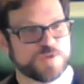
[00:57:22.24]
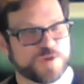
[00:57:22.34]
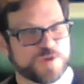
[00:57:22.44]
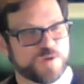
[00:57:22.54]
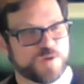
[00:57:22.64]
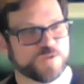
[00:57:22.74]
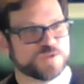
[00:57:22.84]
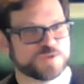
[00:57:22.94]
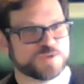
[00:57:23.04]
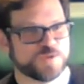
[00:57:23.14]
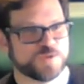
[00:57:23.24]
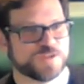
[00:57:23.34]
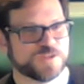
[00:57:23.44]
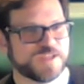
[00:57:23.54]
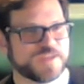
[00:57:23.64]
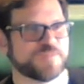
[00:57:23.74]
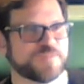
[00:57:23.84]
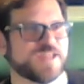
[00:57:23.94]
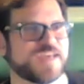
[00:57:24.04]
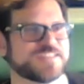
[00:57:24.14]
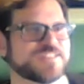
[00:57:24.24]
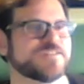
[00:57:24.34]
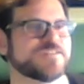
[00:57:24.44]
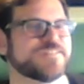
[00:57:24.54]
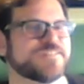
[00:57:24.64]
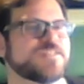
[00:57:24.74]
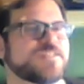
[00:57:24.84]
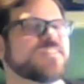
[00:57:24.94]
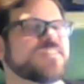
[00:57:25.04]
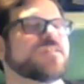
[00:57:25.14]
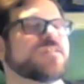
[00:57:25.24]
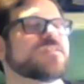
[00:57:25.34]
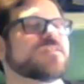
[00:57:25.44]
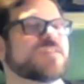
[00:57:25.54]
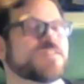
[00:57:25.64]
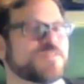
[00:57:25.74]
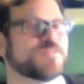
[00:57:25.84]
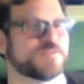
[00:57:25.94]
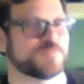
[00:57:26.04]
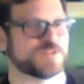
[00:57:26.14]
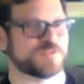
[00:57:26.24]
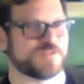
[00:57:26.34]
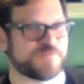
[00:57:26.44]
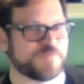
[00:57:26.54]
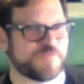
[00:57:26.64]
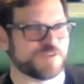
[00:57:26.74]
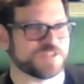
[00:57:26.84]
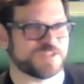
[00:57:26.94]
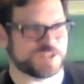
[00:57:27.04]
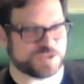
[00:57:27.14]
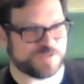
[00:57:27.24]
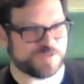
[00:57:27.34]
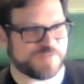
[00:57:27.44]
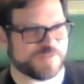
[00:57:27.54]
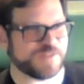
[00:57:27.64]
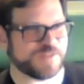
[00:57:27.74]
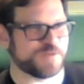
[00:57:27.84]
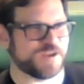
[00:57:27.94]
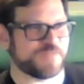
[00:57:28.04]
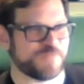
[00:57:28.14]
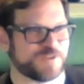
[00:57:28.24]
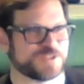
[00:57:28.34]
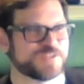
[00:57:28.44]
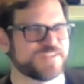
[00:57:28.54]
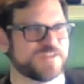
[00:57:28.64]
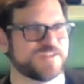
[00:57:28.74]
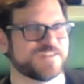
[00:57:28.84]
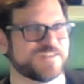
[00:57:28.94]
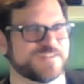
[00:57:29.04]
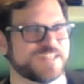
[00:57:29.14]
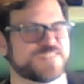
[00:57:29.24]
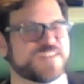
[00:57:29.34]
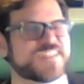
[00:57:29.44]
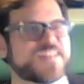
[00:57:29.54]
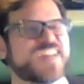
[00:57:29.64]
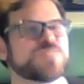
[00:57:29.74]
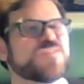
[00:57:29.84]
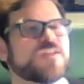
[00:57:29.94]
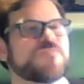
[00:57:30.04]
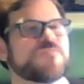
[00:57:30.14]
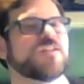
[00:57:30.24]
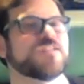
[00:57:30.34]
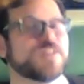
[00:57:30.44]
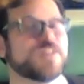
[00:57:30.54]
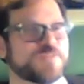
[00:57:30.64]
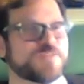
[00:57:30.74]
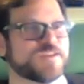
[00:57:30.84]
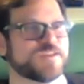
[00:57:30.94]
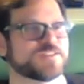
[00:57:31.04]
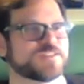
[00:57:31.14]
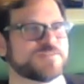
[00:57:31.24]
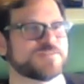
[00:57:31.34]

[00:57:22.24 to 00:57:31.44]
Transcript: old school light plastic D&D dice, like from the first edition or whatever, like that's what I fell in love with dice